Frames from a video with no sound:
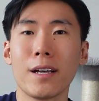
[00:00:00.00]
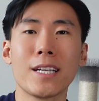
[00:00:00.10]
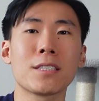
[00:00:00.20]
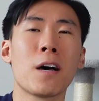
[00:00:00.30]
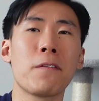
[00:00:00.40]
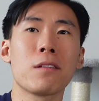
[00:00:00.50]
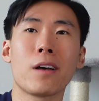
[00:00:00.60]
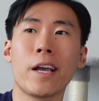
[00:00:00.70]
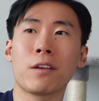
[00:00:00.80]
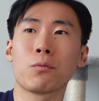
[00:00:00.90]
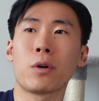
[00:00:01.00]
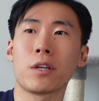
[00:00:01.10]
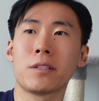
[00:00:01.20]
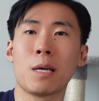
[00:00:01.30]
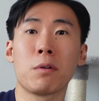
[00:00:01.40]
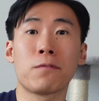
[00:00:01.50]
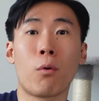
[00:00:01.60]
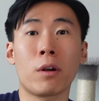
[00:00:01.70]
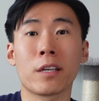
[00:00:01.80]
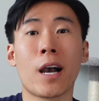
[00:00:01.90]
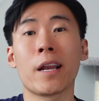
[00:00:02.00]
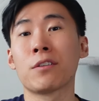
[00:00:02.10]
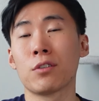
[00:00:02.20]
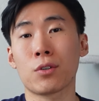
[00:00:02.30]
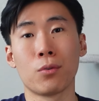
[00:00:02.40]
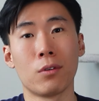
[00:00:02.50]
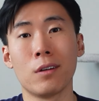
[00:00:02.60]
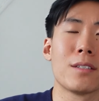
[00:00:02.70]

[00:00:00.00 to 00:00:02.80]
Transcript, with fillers: It's nothing like what you did before you got into school.